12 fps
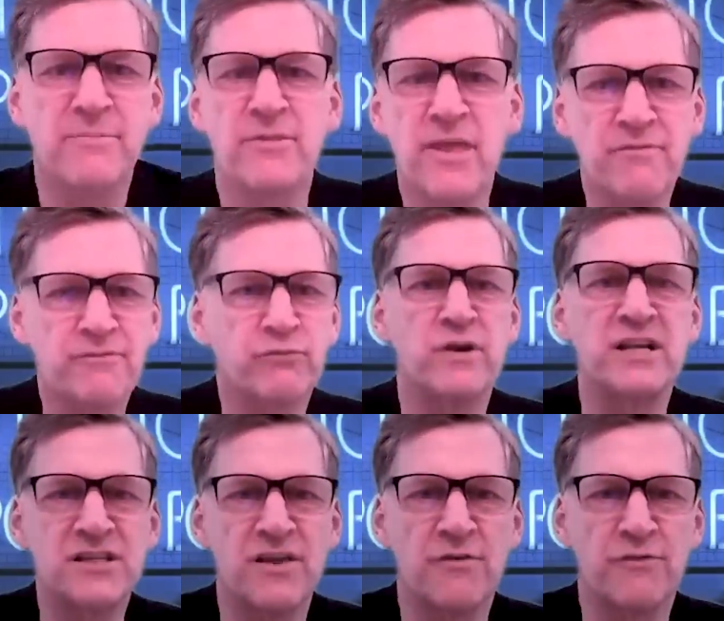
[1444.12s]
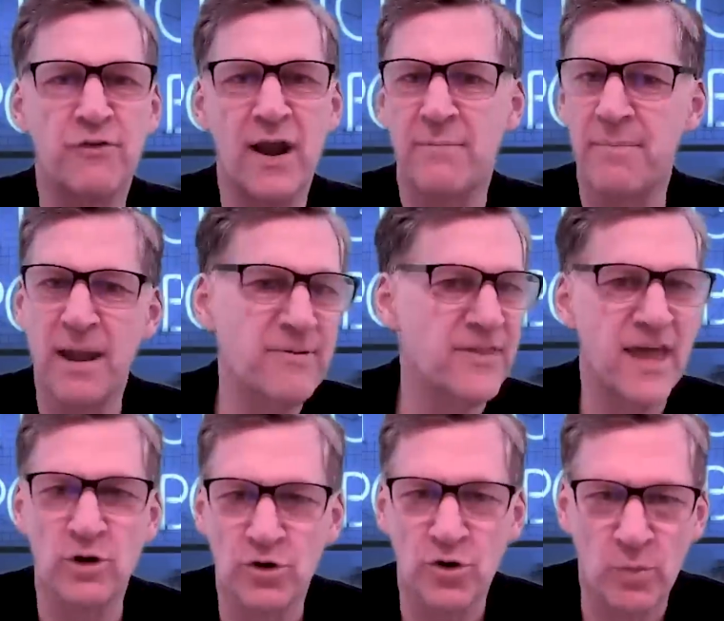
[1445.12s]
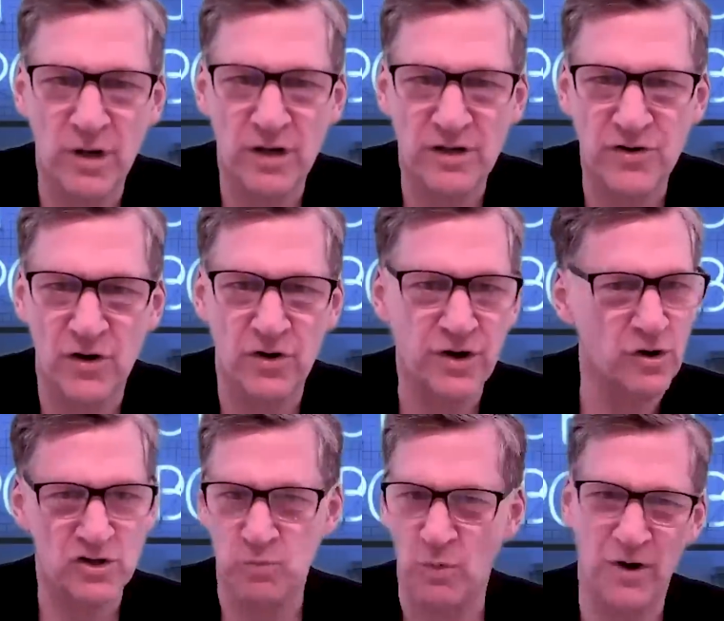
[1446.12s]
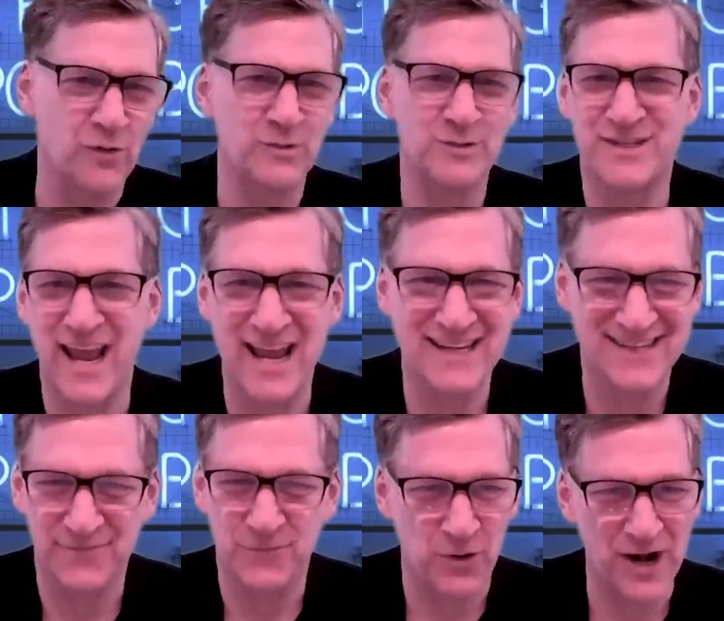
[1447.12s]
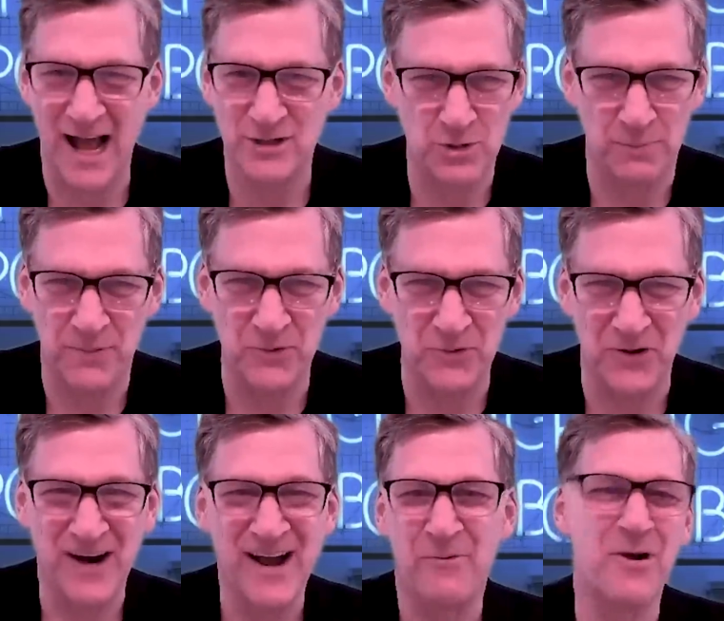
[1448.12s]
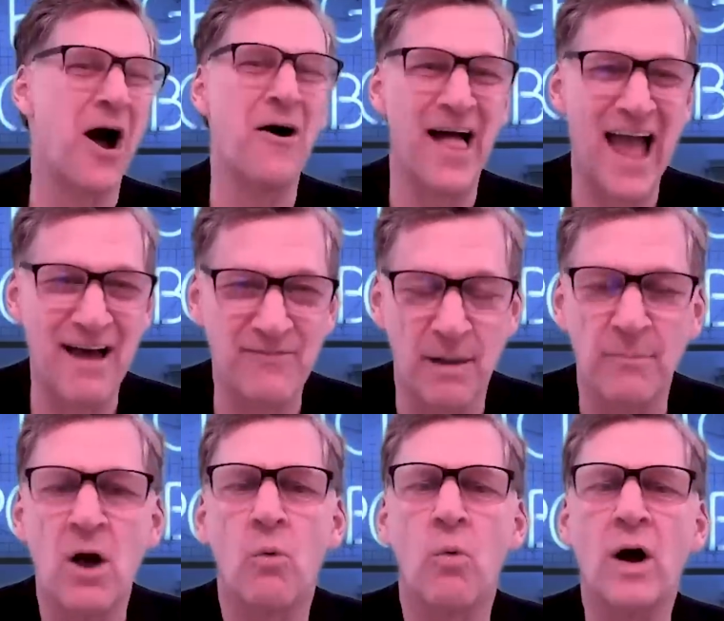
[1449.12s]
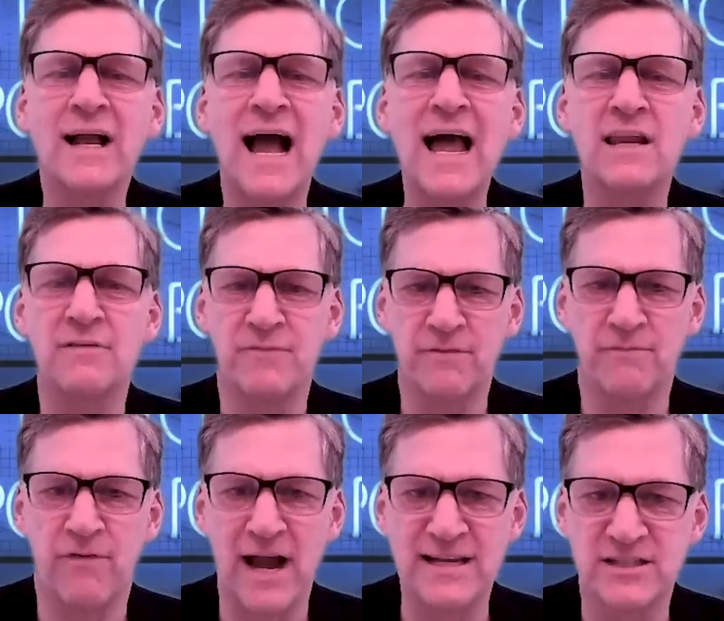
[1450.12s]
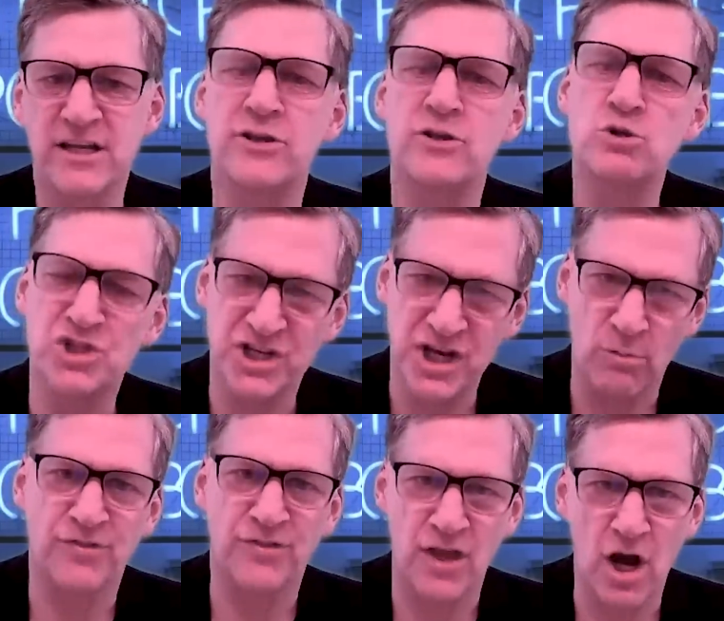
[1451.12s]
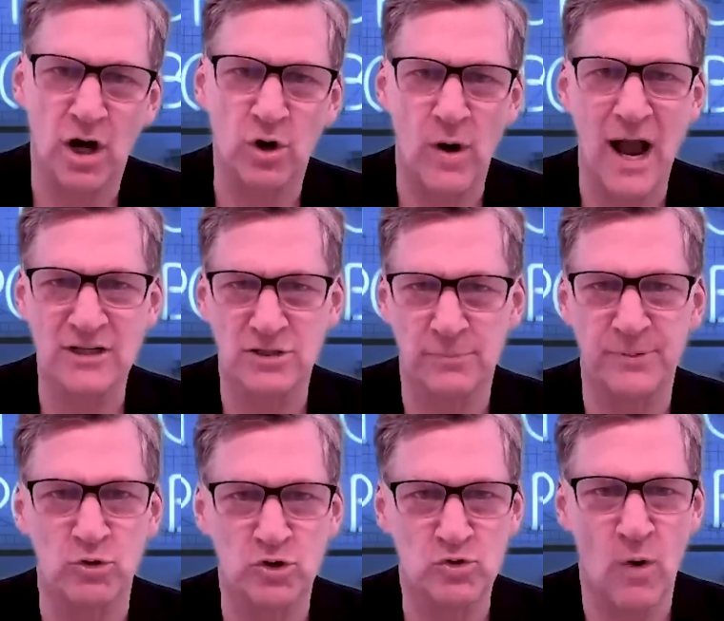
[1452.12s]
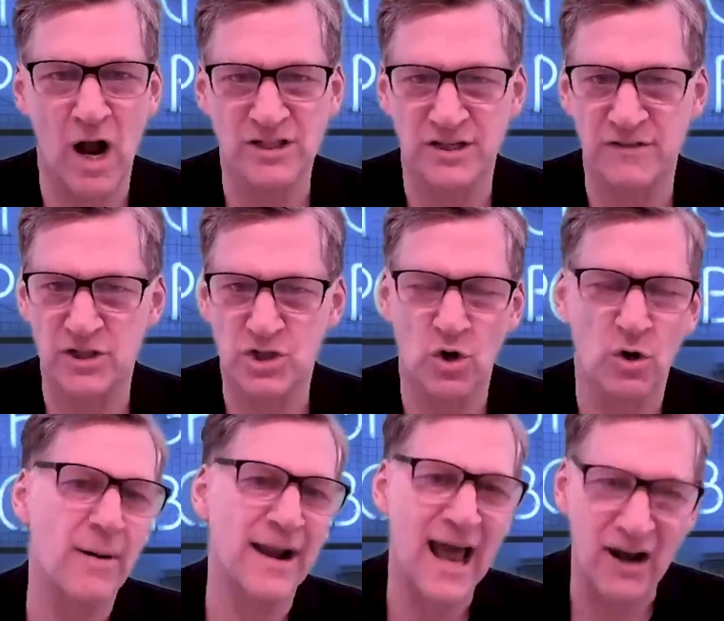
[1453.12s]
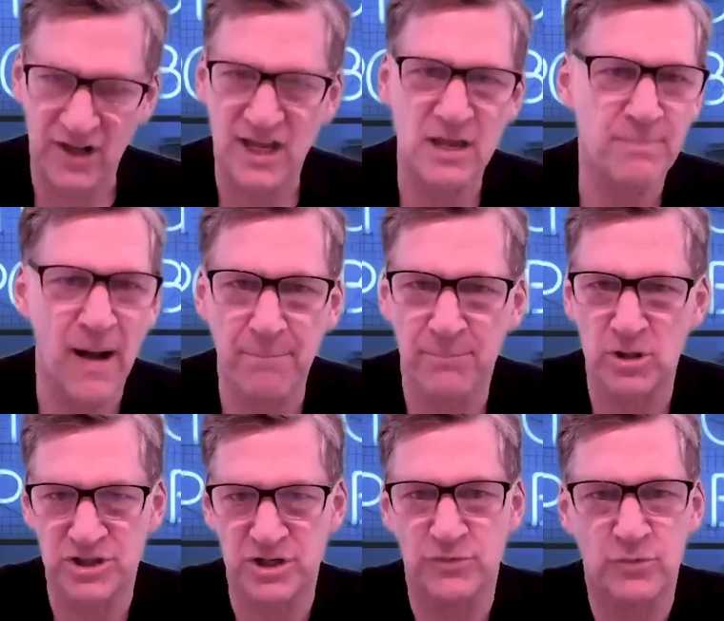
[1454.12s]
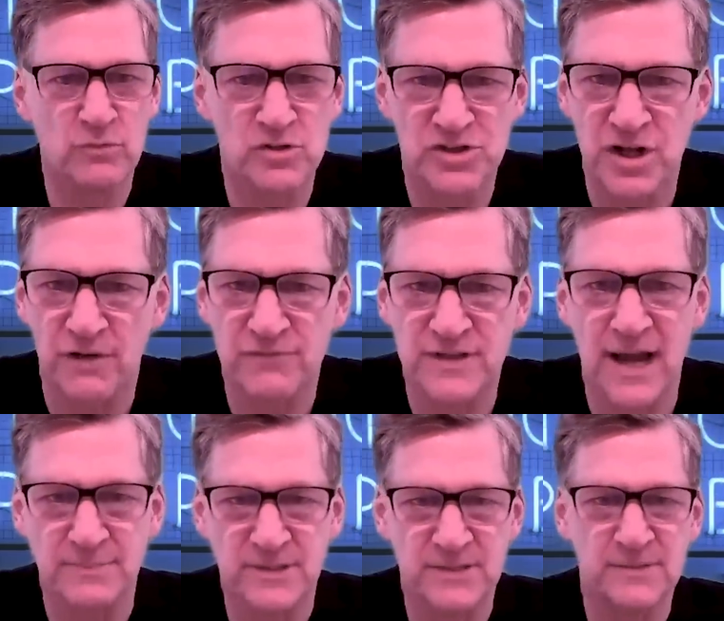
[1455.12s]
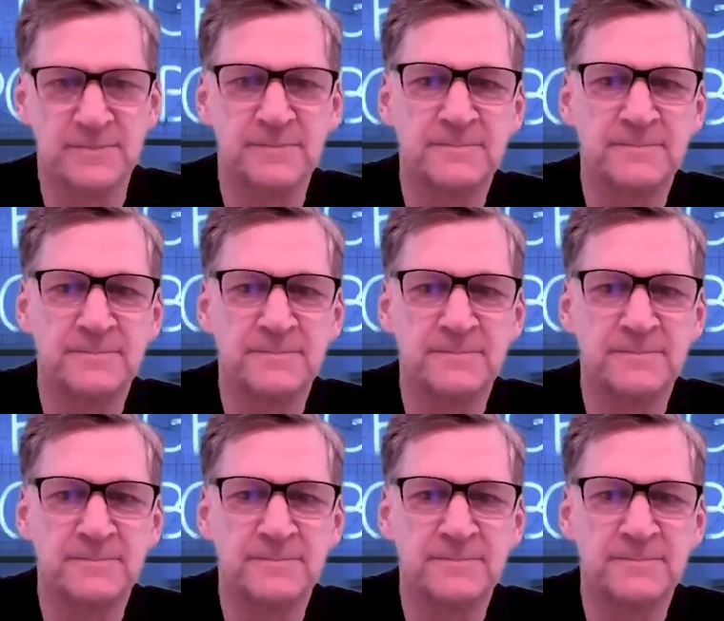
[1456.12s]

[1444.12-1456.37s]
Maybe they freeze in the frame. Maybe they don't know where to turn. You know, it's one of those days for an entrepreneur. We all have them. What kind of advice can you share with the younger entrepreneurs watching the show about how to keep on pushing through those tough times?